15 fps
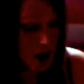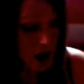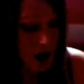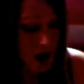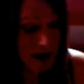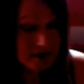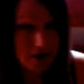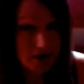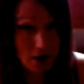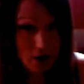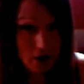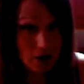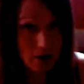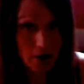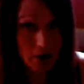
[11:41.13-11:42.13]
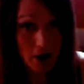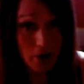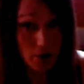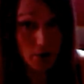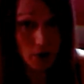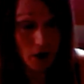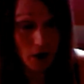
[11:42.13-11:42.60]
I said, honey,
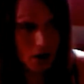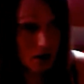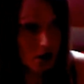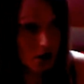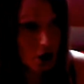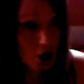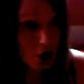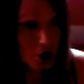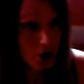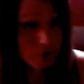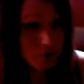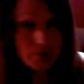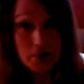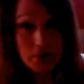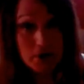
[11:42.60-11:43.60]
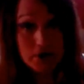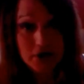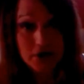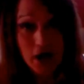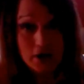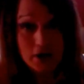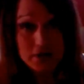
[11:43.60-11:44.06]
no,
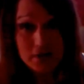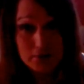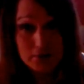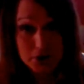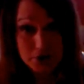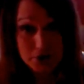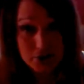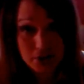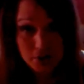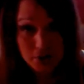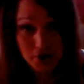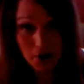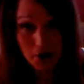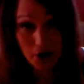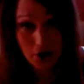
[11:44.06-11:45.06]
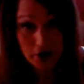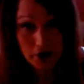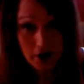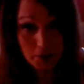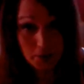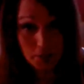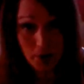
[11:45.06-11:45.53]
Toss them shoes in the yard and
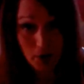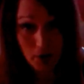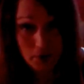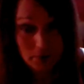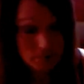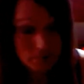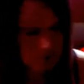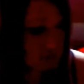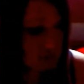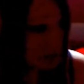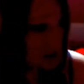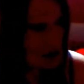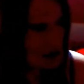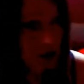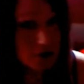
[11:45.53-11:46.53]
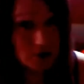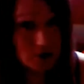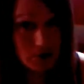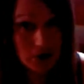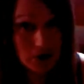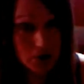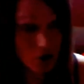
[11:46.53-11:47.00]
keep rolling. Toss them in
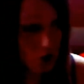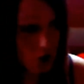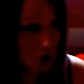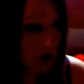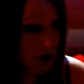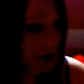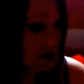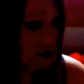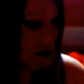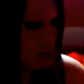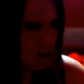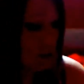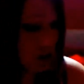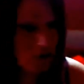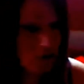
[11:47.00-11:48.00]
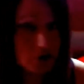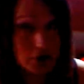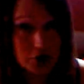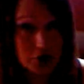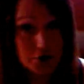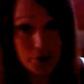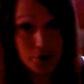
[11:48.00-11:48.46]
the yard and keep rolling, because
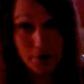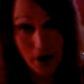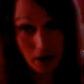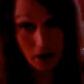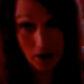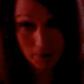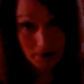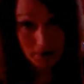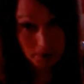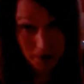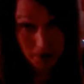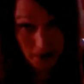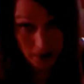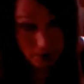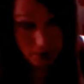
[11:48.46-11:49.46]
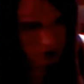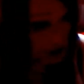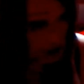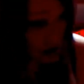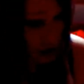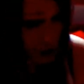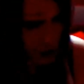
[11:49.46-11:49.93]
you are not coming up in here.
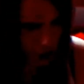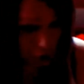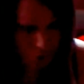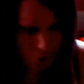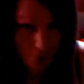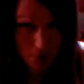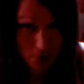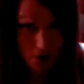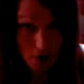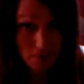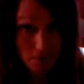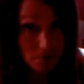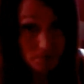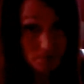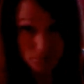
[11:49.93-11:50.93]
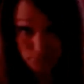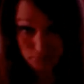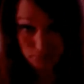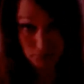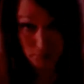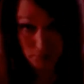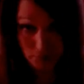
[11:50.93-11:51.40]
No.
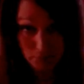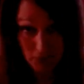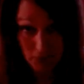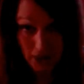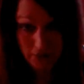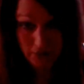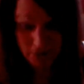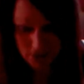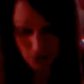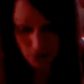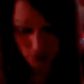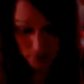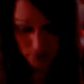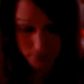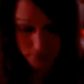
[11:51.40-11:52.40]
End of story.